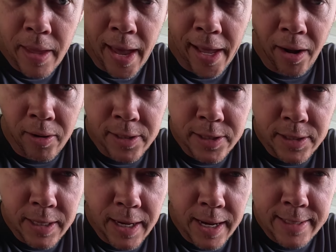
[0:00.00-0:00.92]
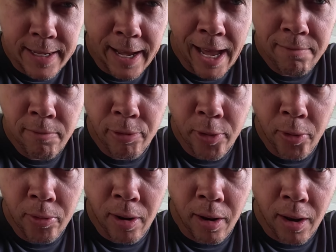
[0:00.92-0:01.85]
And honestly guys, I haven't
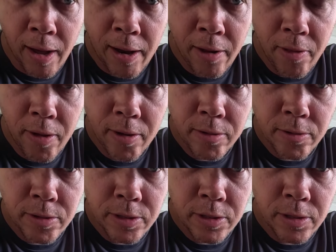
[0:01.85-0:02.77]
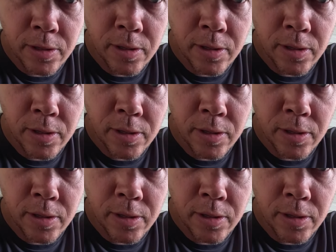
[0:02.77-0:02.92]
thrown a lot of those.